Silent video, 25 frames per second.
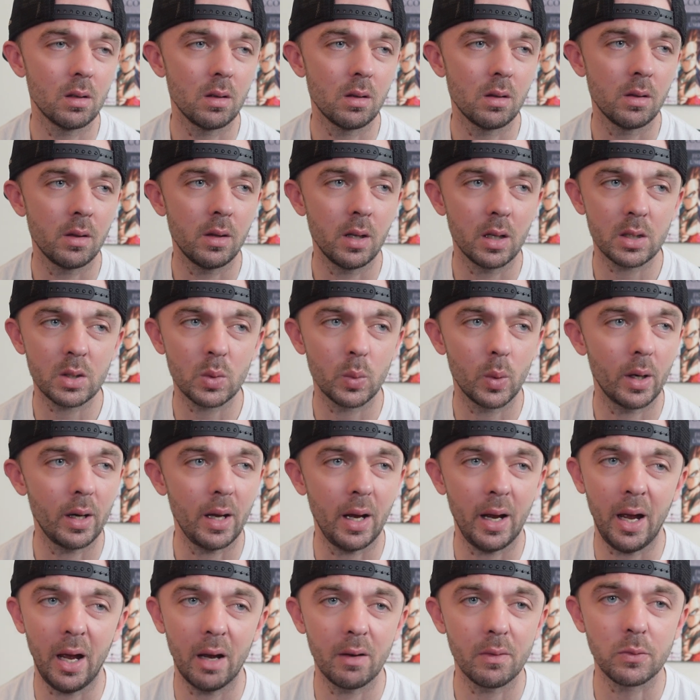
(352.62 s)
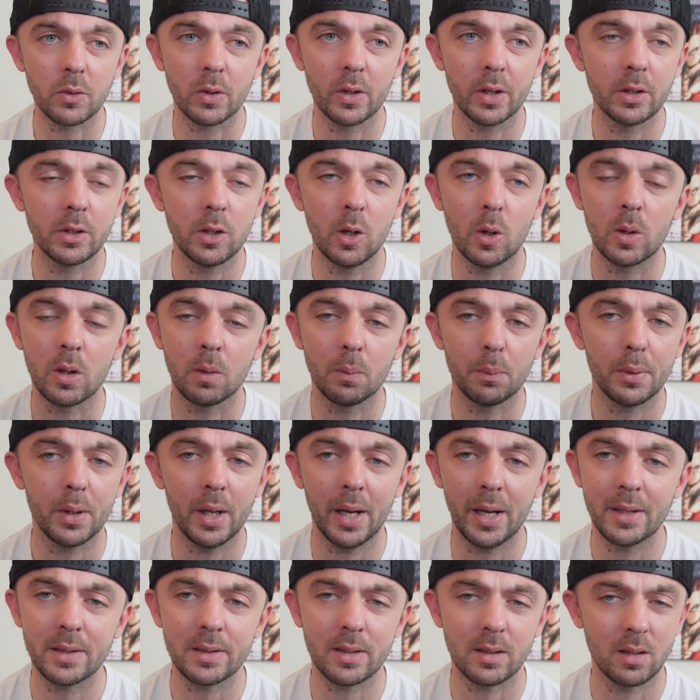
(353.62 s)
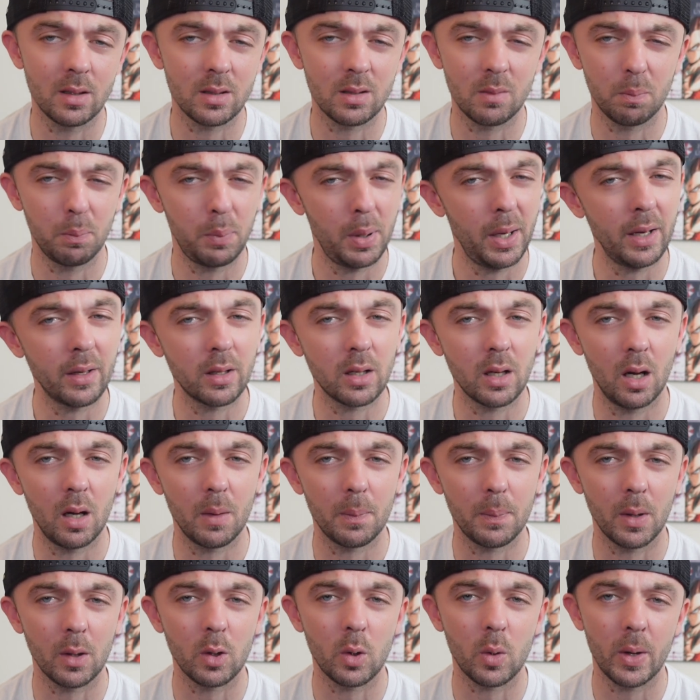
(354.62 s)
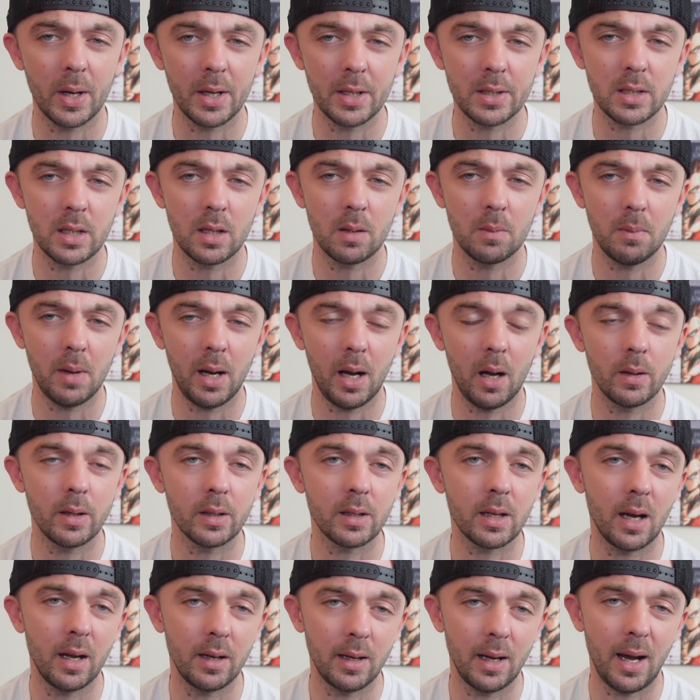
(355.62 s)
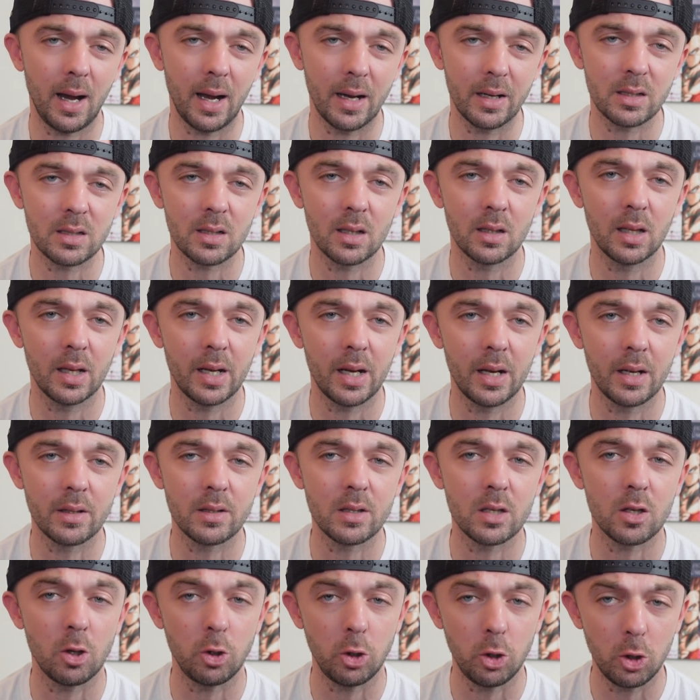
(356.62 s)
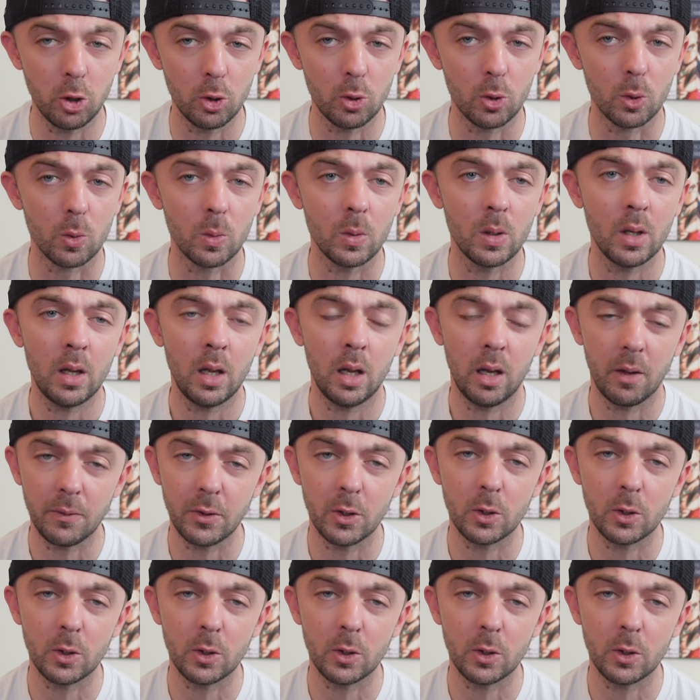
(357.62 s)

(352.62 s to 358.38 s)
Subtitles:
This one, I have really no complaints. It doesn't pick up a crazy amount. It kind of isolates you if